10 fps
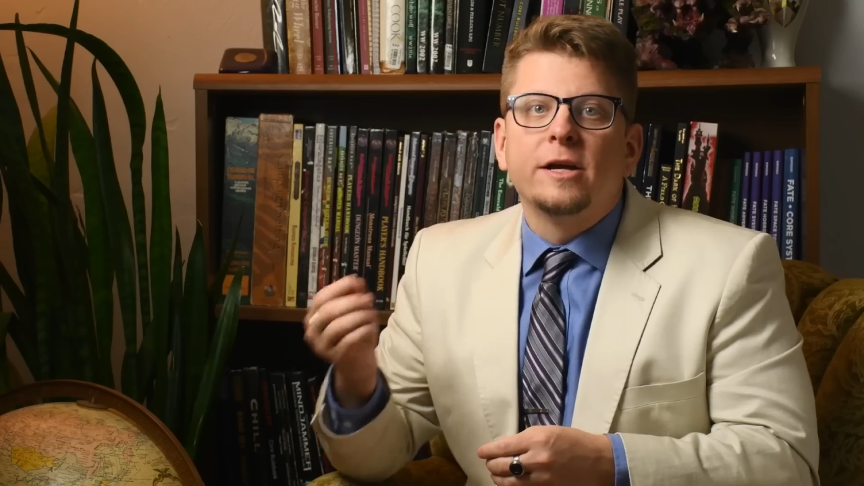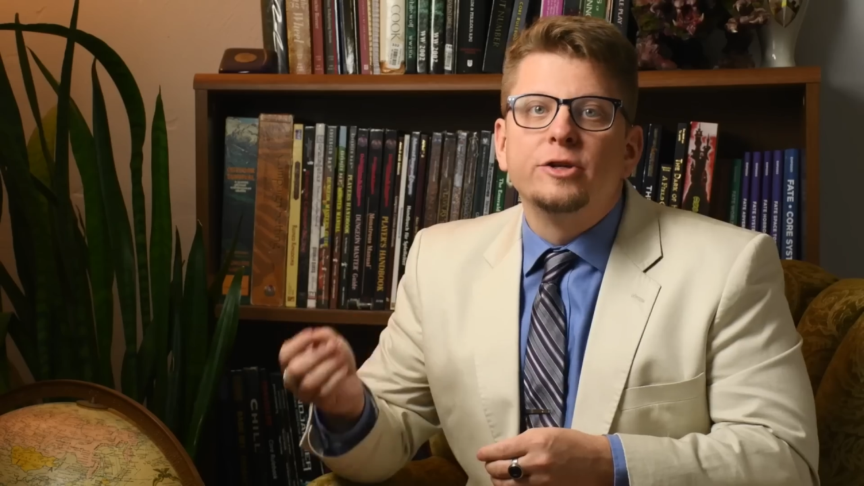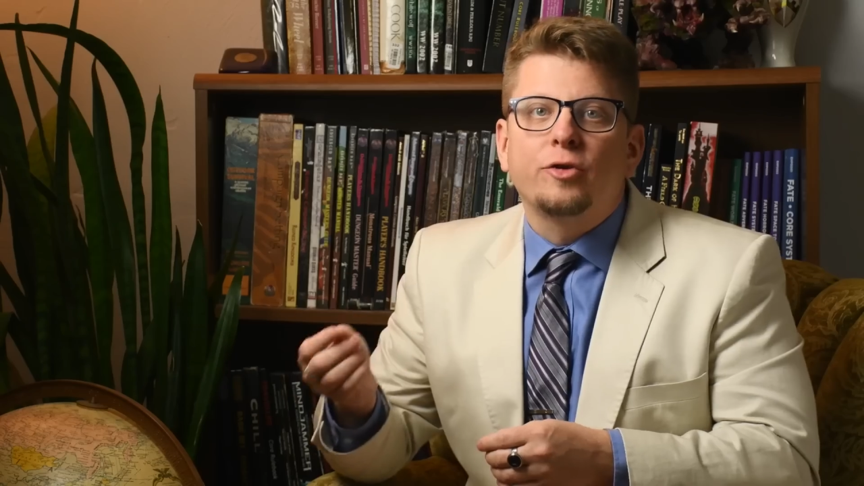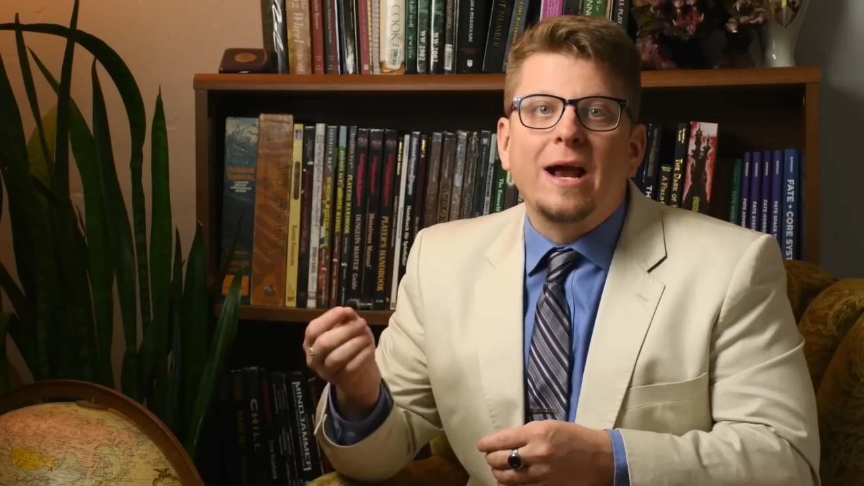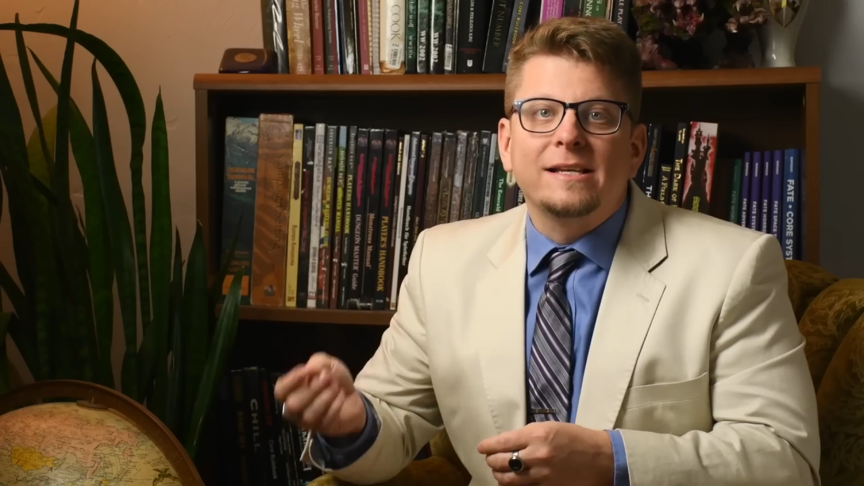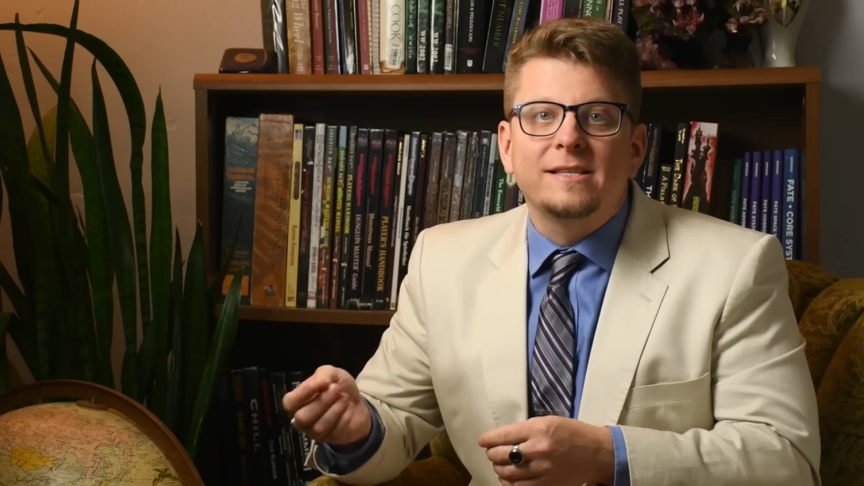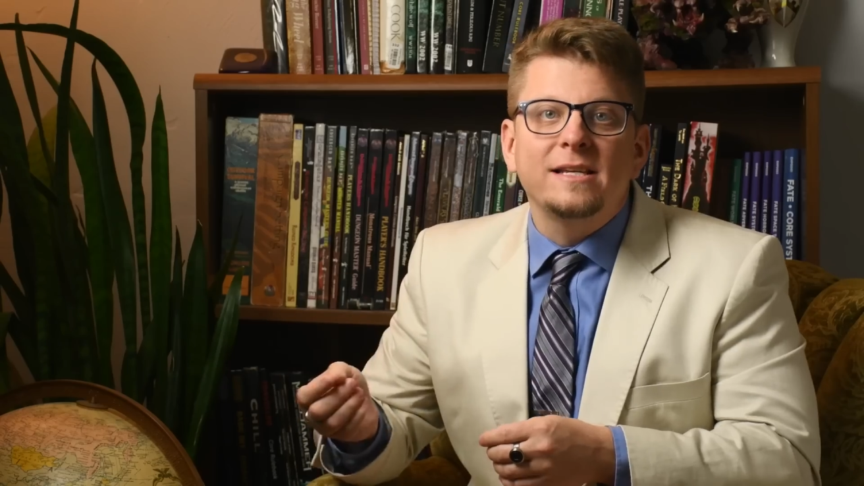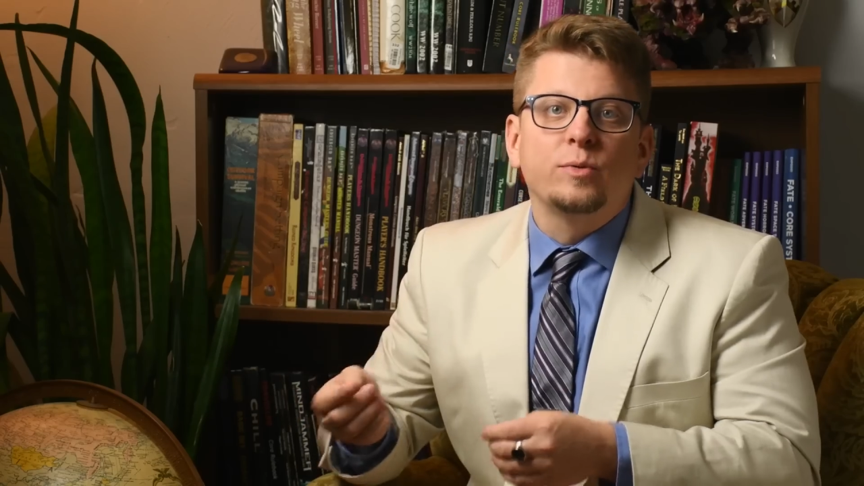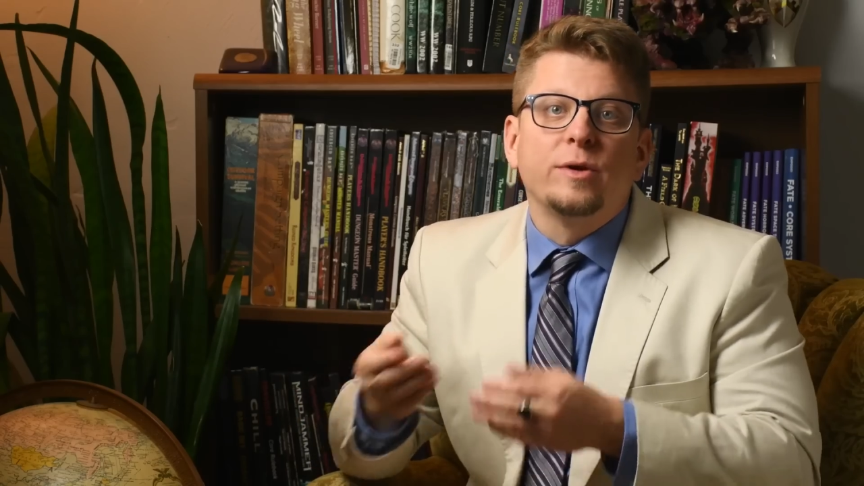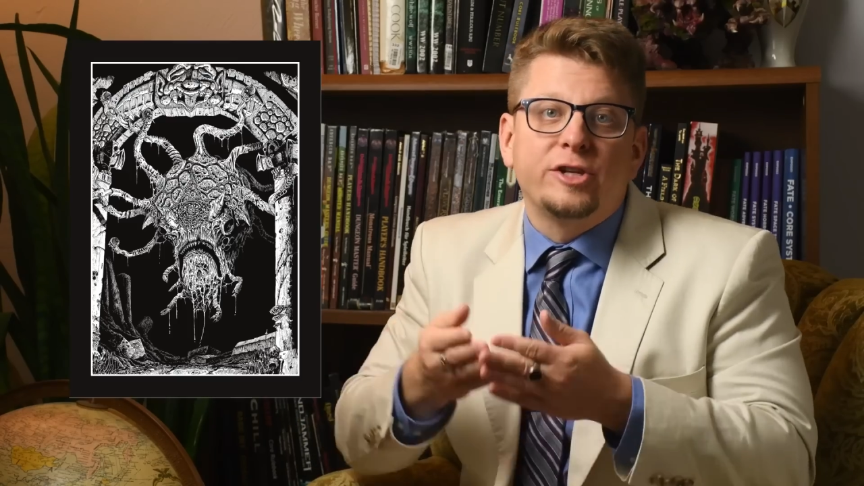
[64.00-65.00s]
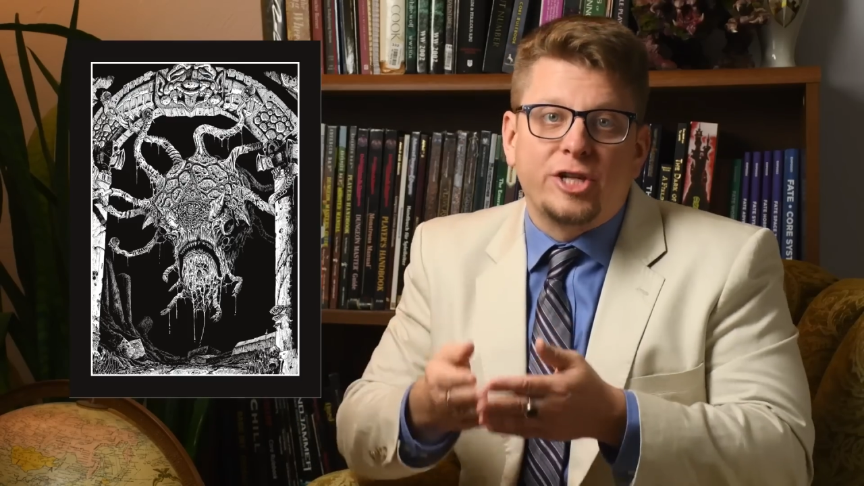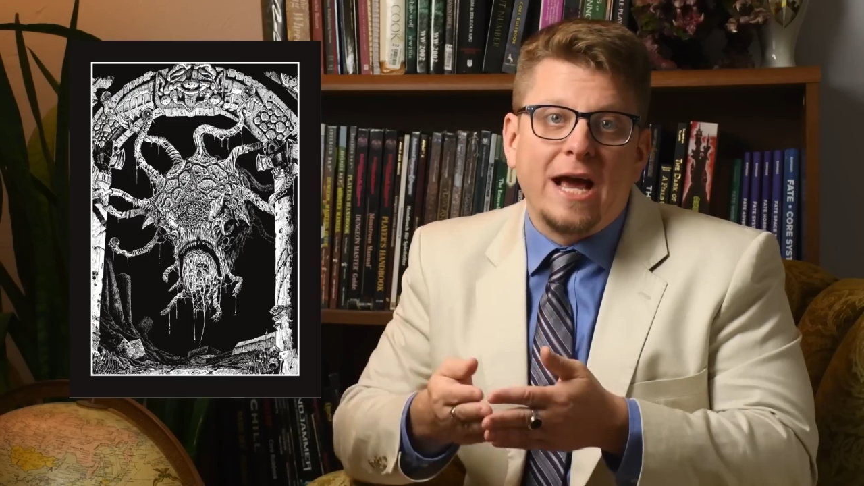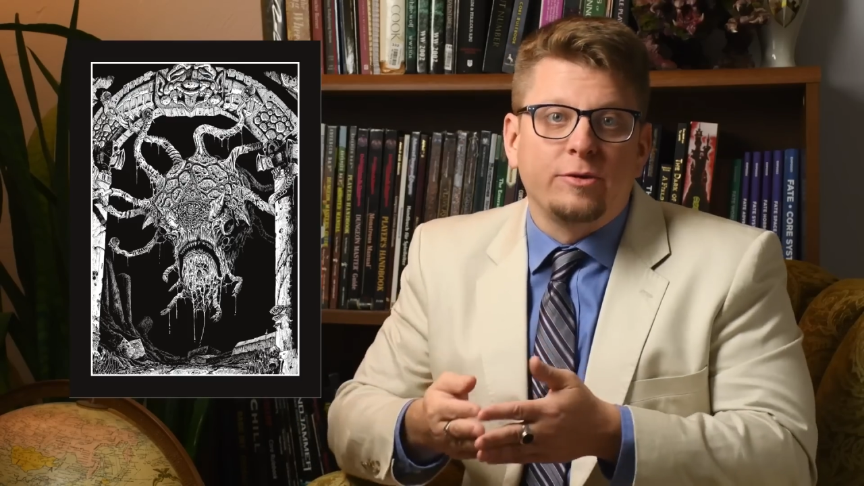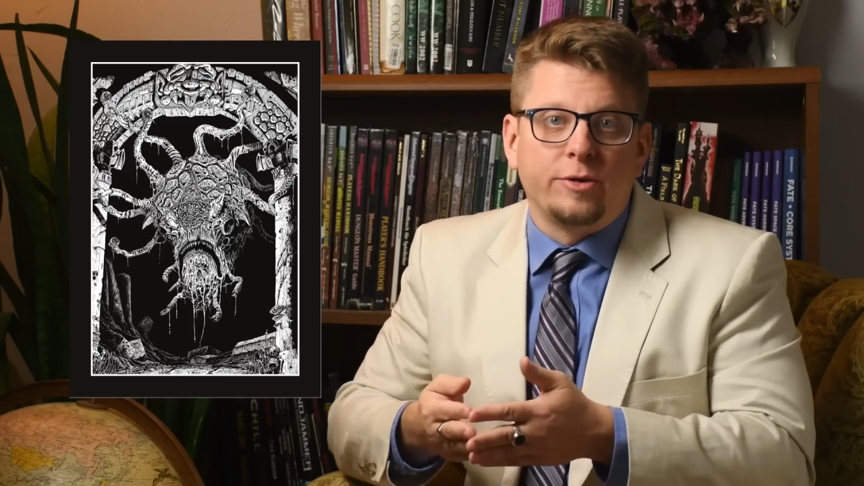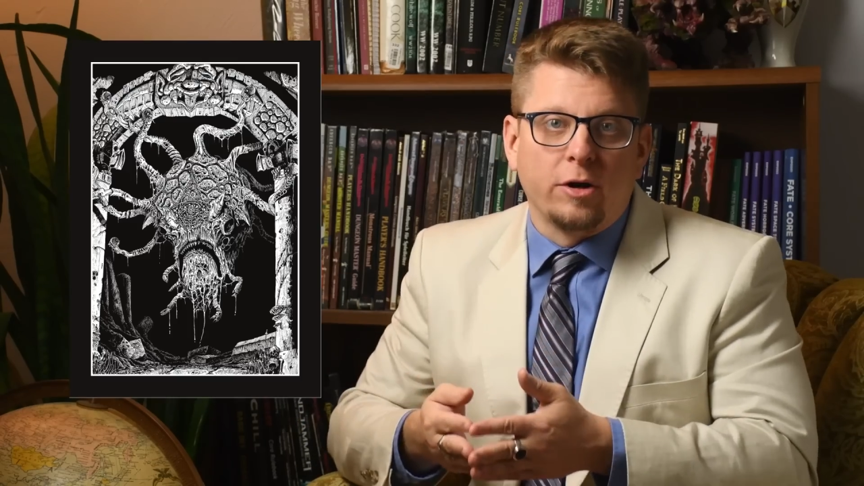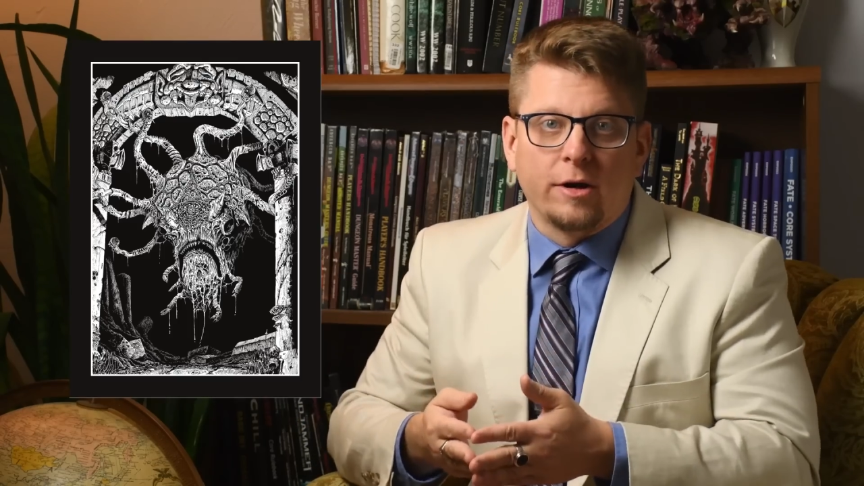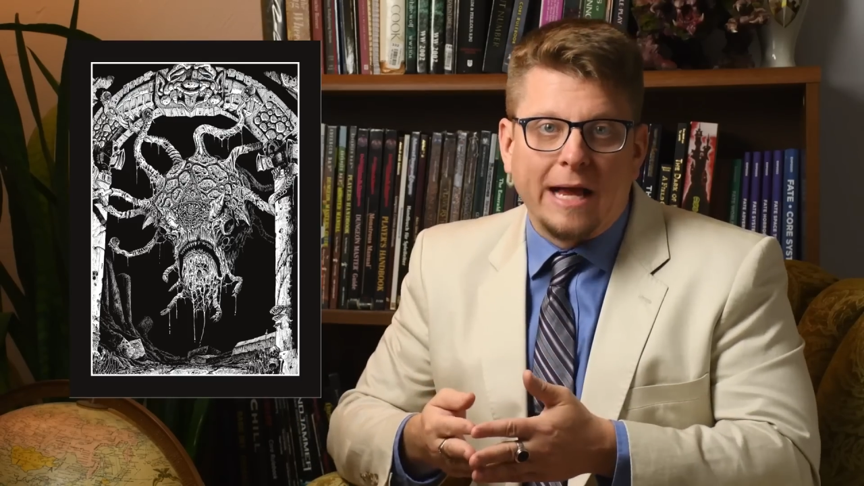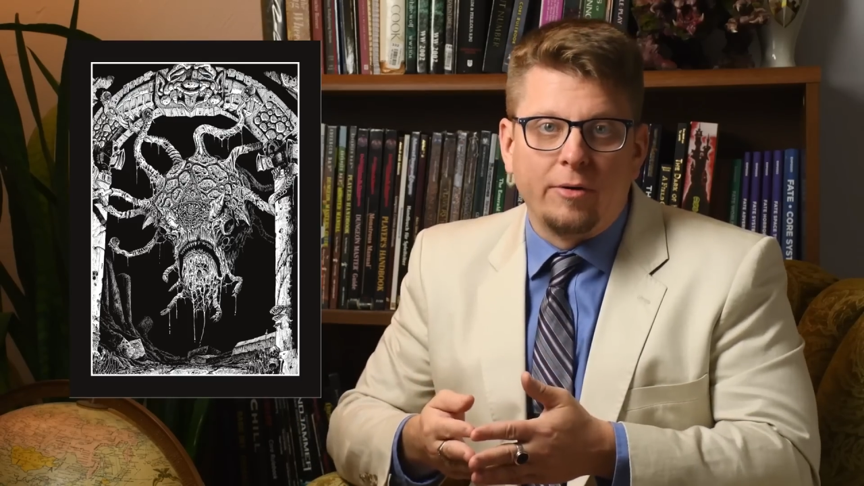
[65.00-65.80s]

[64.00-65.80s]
Contrast this with Shadowdark,